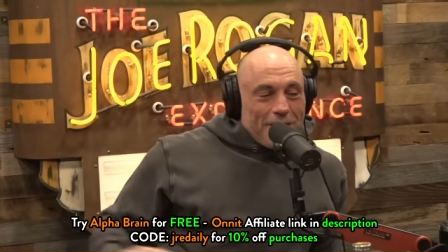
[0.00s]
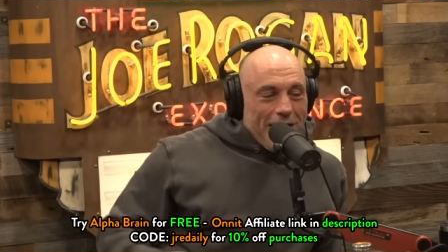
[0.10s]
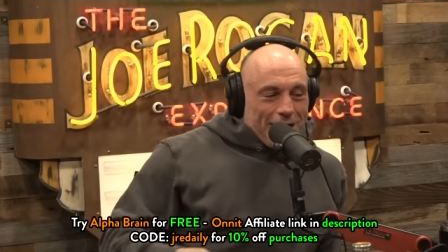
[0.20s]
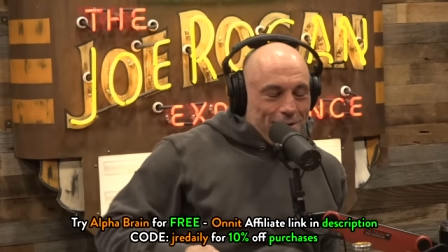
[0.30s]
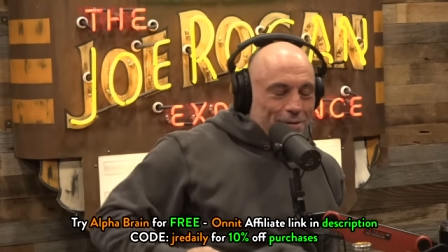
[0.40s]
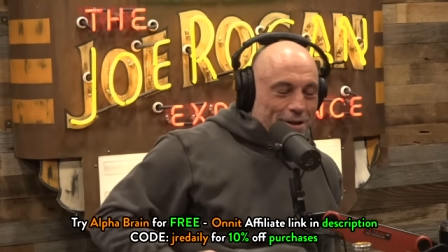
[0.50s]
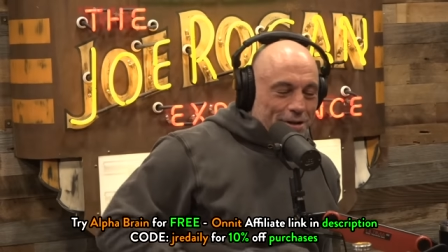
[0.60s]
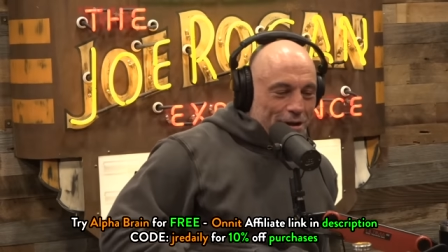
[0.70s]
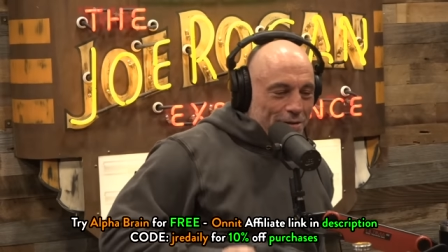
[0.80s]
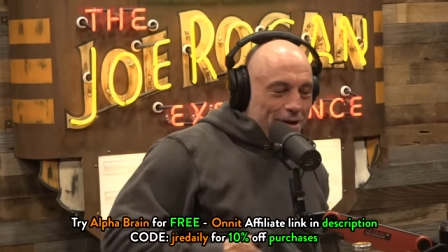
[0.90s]
reaction when I
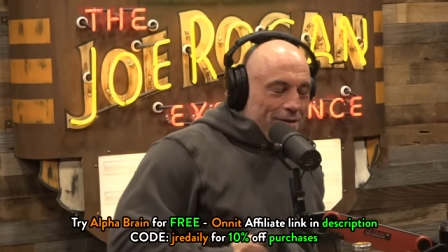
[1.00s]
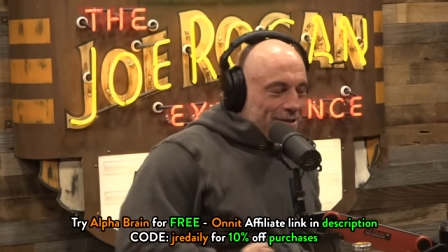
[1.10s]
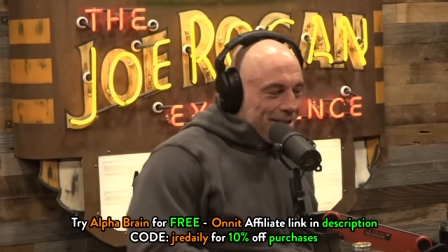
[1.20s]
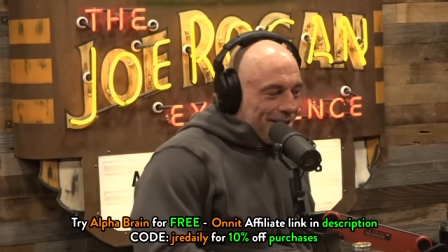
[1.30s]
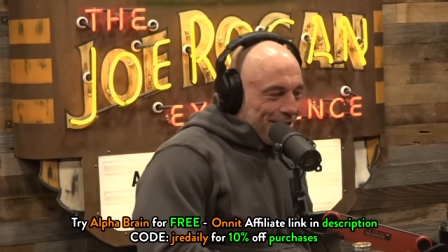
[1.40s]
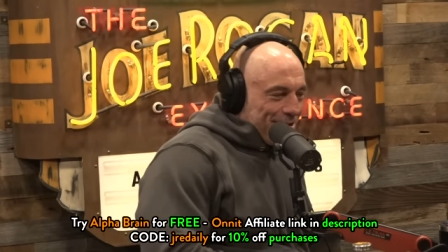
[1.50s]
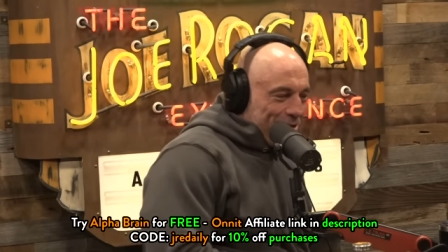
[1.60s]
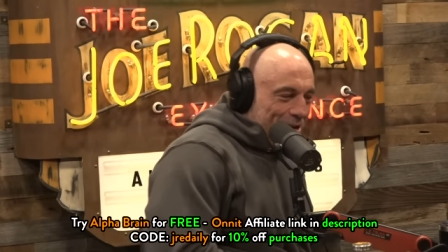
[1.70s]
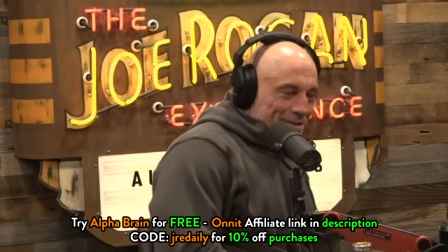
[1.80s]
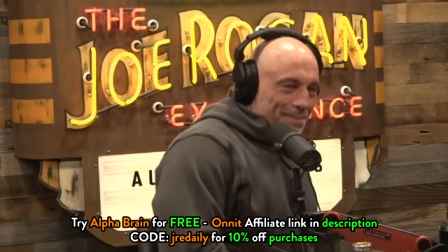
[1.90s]
saw yeah. you in. I was like, this yeah. is
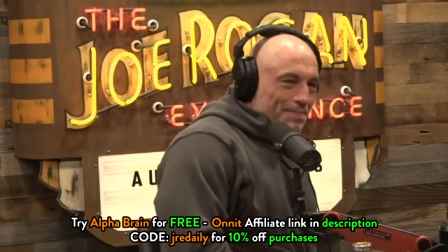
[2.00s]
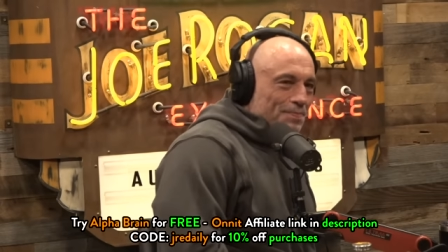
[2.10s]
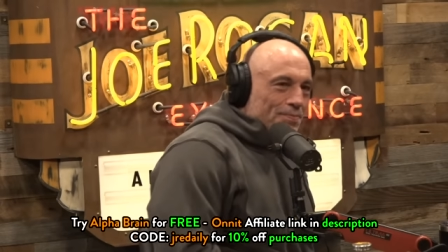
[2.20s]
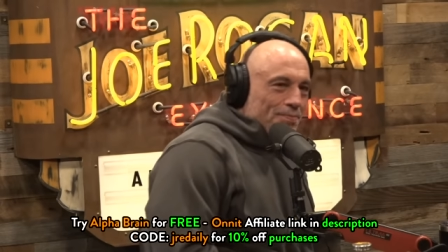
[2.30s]
awesome.